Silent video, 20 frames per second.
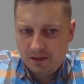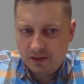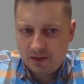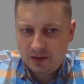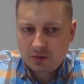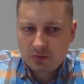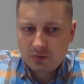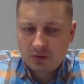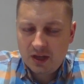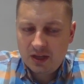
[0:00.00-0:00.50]

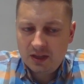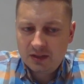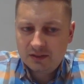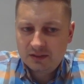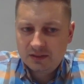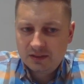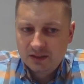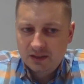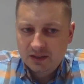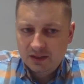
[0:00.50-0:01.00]

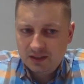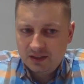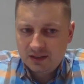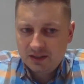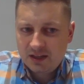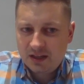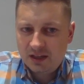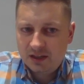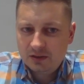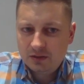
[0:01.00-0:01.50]
create a
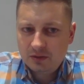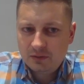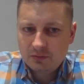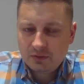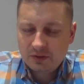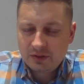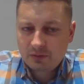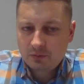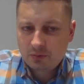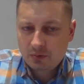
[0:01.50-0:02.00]
kind of
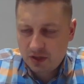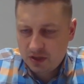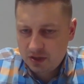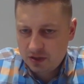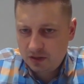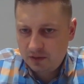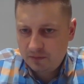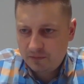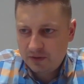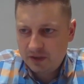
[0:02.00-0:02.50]

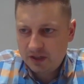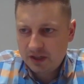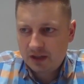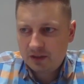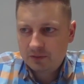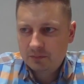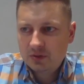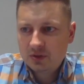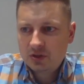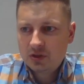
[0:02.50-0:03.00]
restriction for
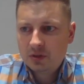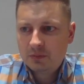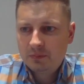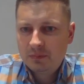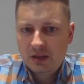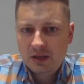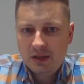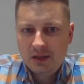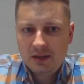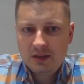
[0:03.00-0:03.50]
that bishop,
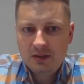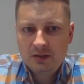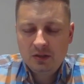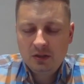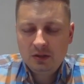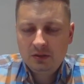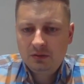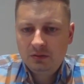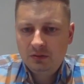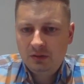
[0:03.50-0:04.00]
and
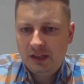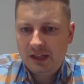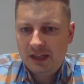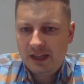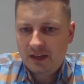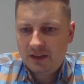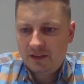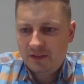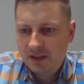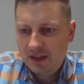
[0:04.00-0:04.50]
not to
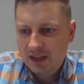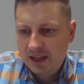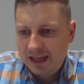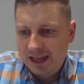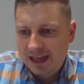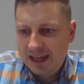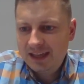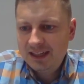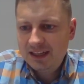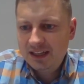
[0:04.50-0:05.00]
let it
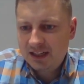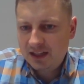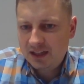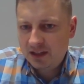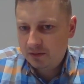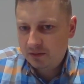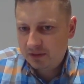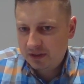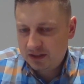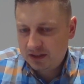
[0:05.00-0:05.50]
any
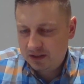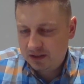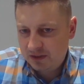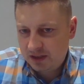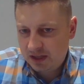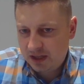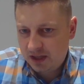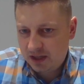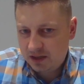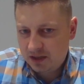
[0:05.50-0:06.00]
kind of
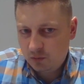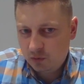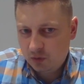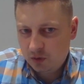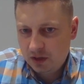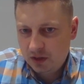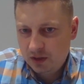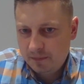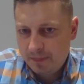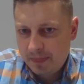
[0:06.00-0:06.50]
activity
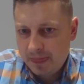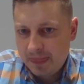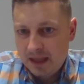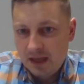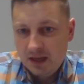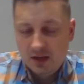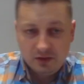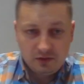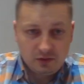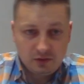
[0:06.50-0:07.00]
anymore.
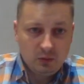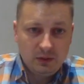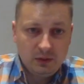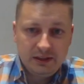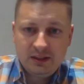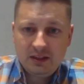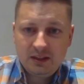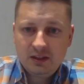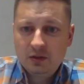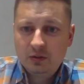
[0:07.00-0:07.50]
So when
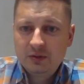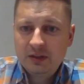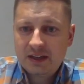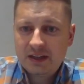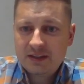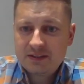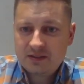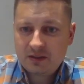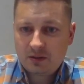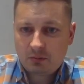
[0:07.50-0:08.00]
they go
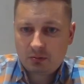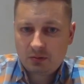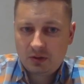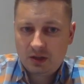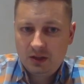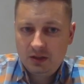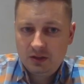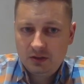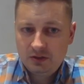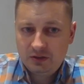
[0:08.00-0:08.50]
knight
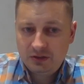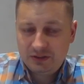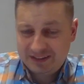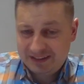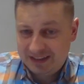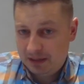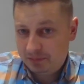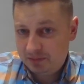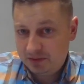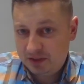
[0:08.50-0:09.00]
c3 to
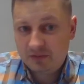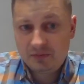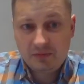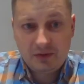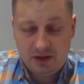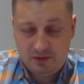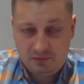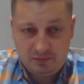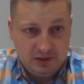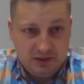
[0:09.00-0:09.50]
stop
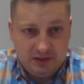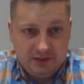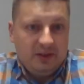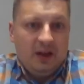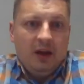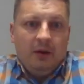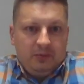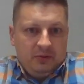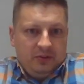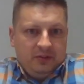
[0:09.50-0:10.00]
d5, because
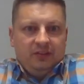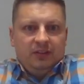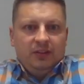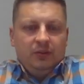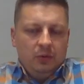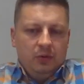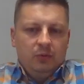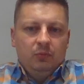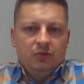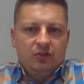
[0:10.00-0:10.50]
obviously
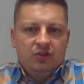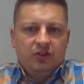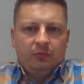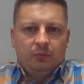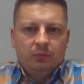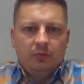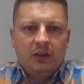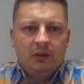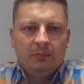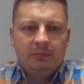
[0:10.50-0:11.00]
we would just
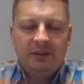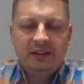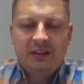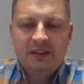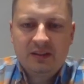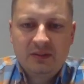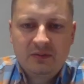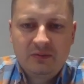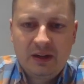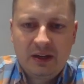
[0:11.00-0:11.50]
want to play
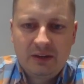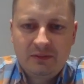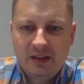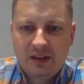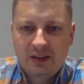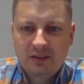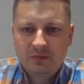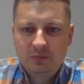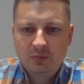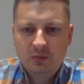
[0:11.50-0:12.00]
d5
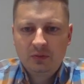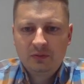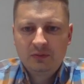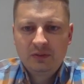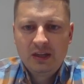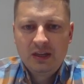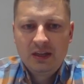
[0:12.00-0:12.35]
next move,